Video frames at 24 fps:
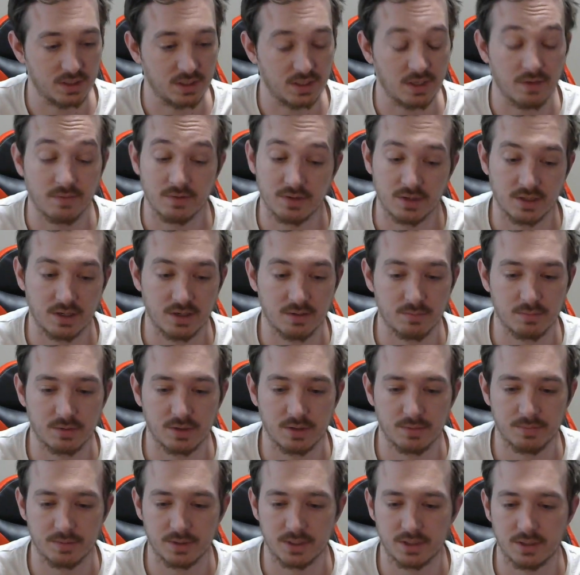that I'm
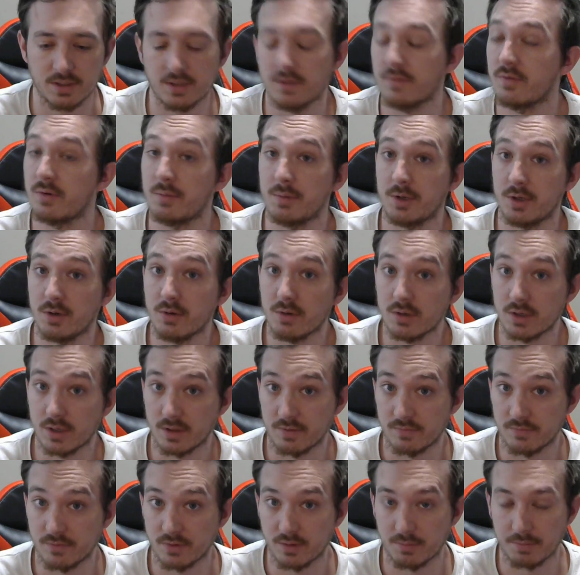prepping to live on my own
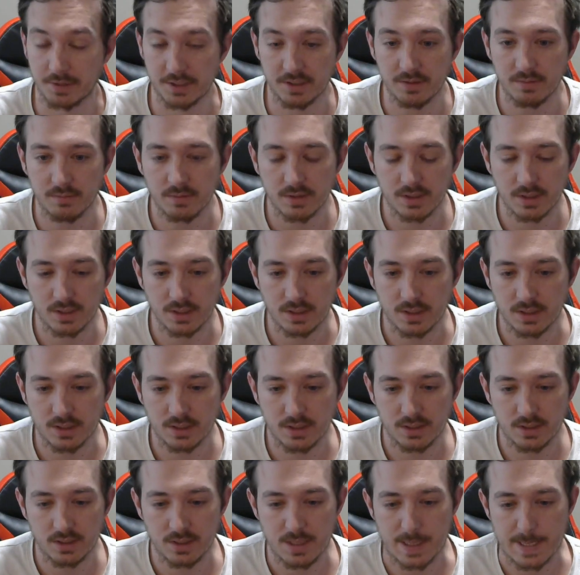again for a bit.
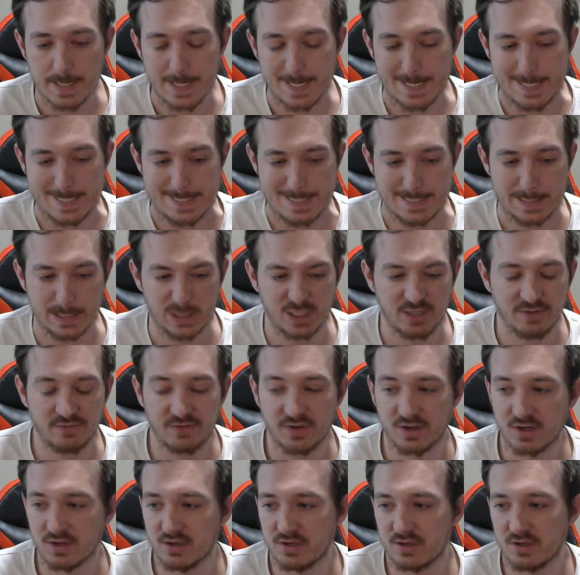I
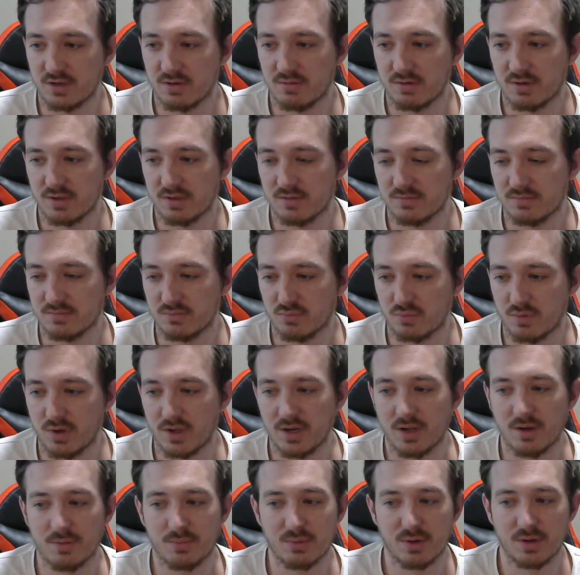figured, you know what? Why
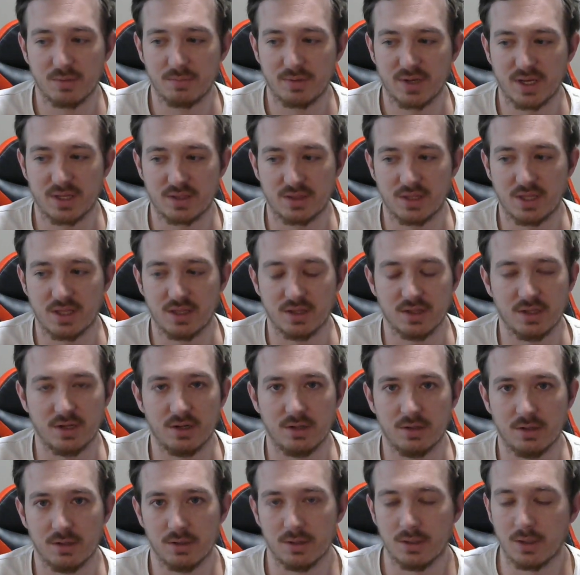not bring back that
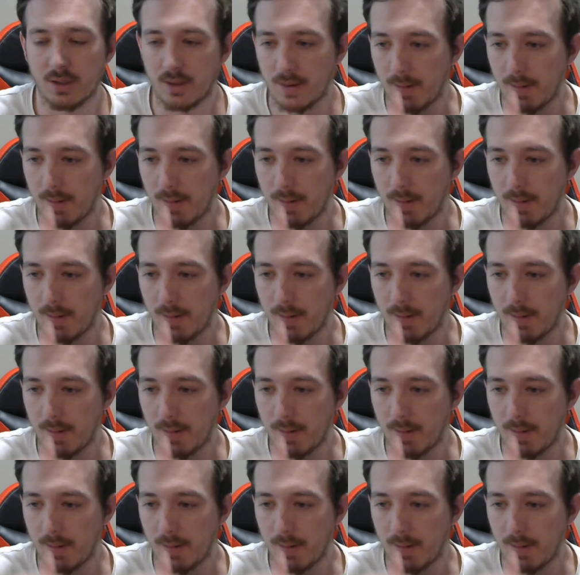little